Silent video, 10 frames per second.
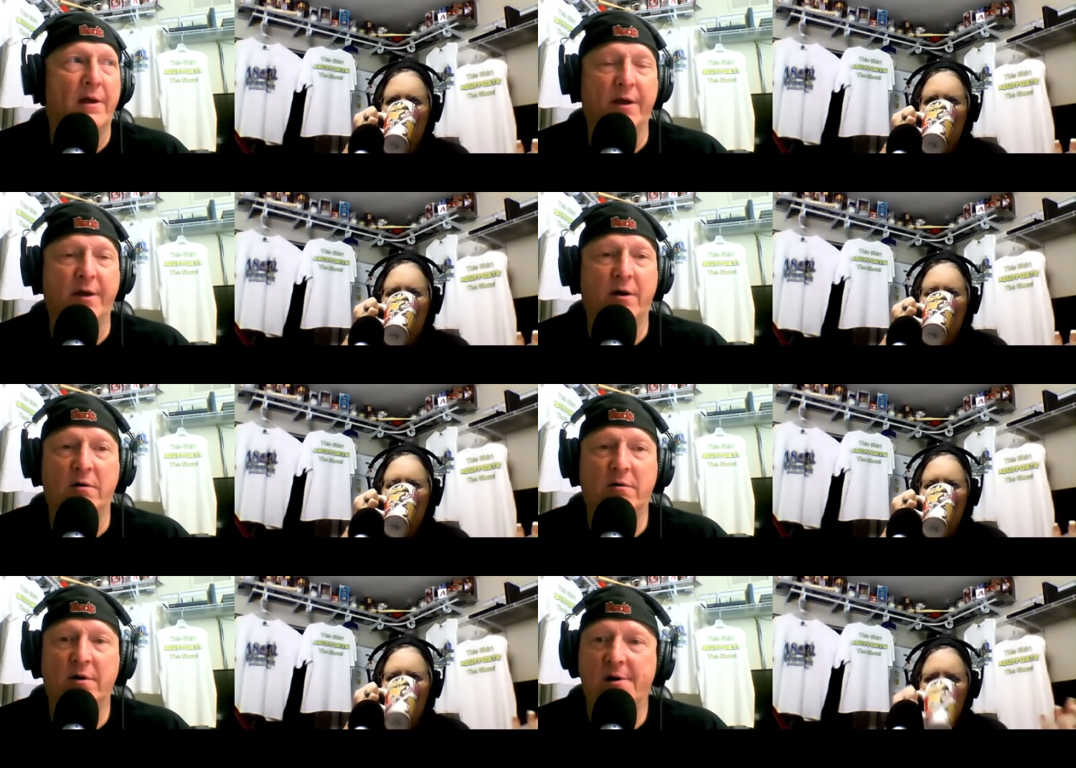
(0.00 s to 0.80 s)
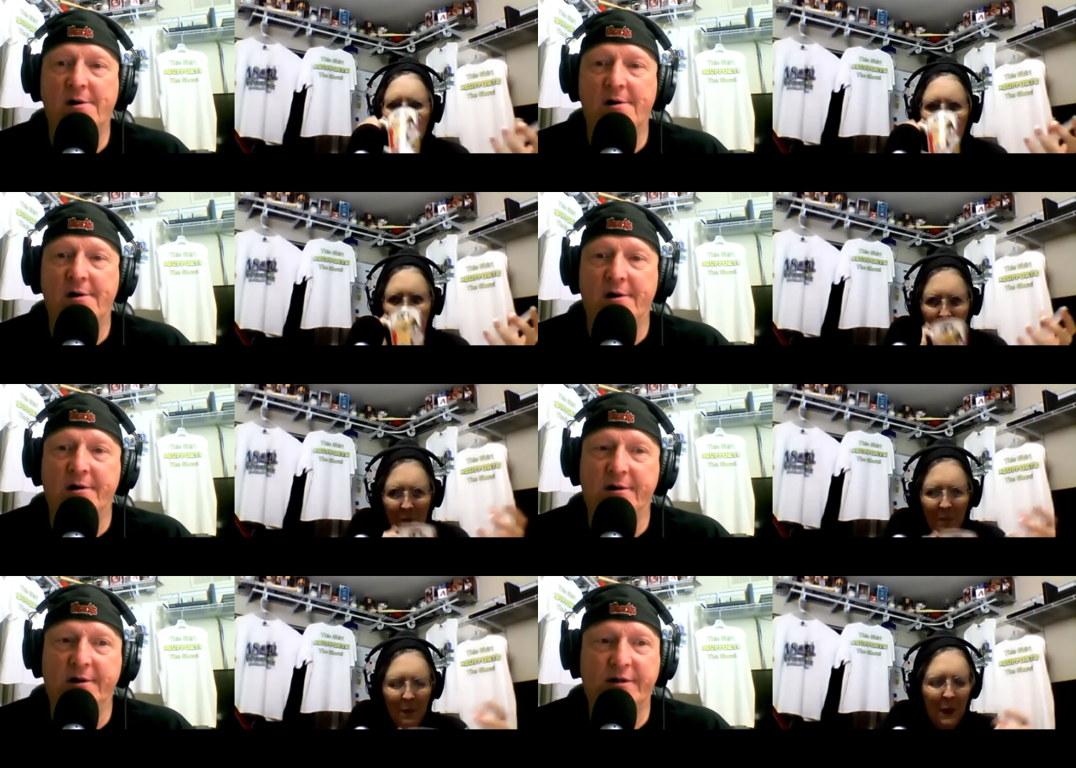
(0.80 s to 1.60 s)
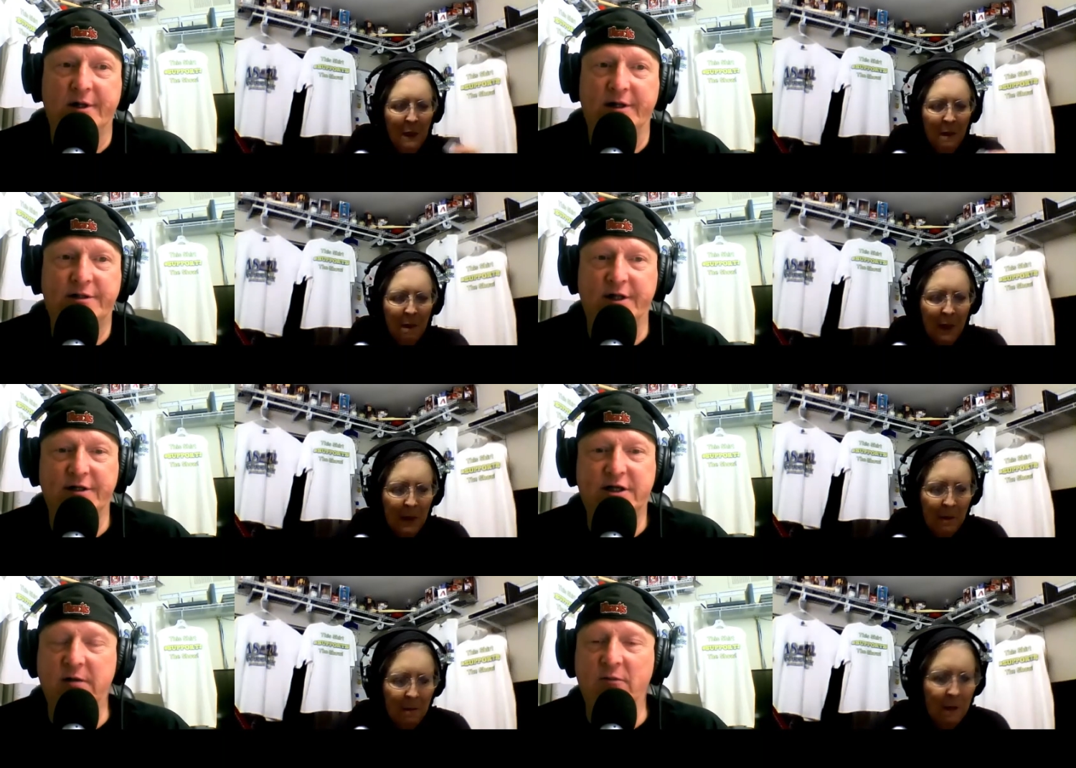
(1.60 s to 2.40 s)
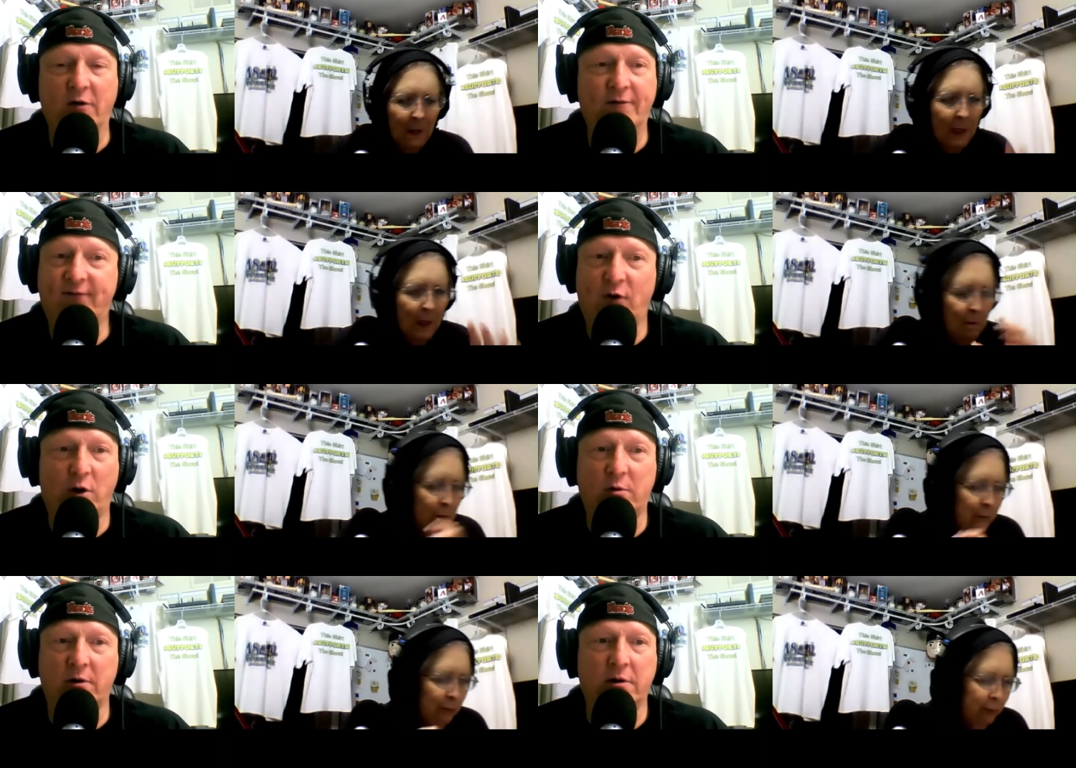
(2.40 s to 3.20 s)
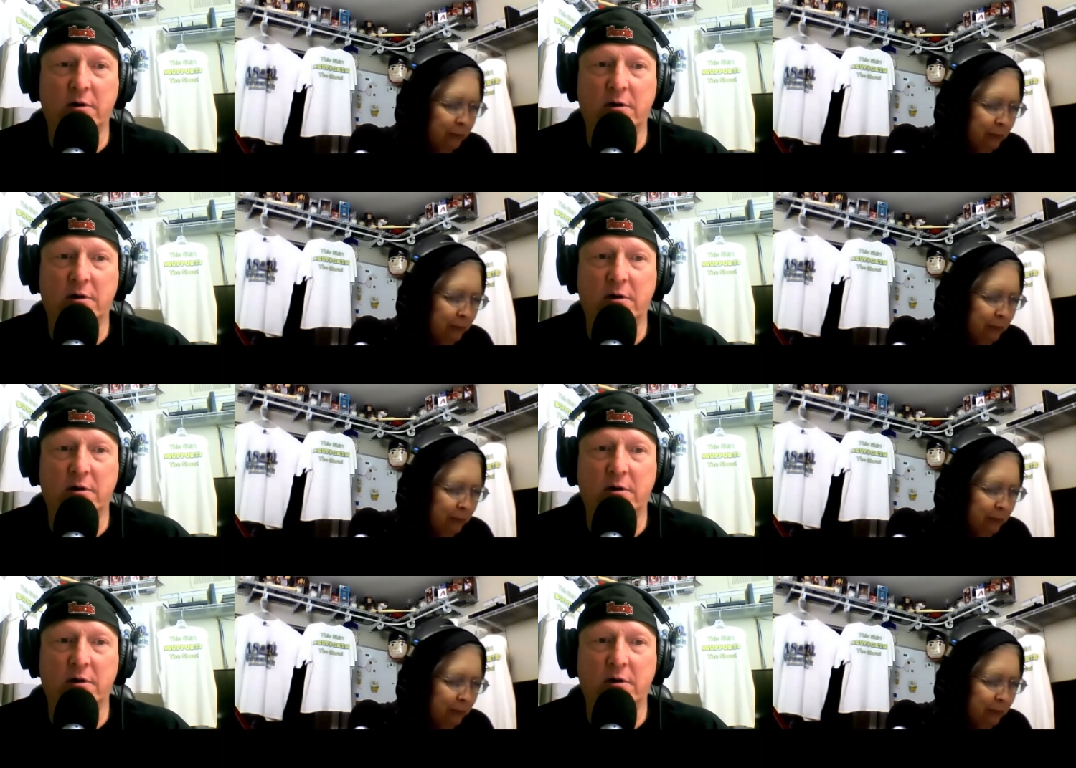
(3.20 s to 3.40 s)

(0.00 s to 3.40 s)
Speaker 1: you know? Mm-hmm. Let, let, let's keep moving forward.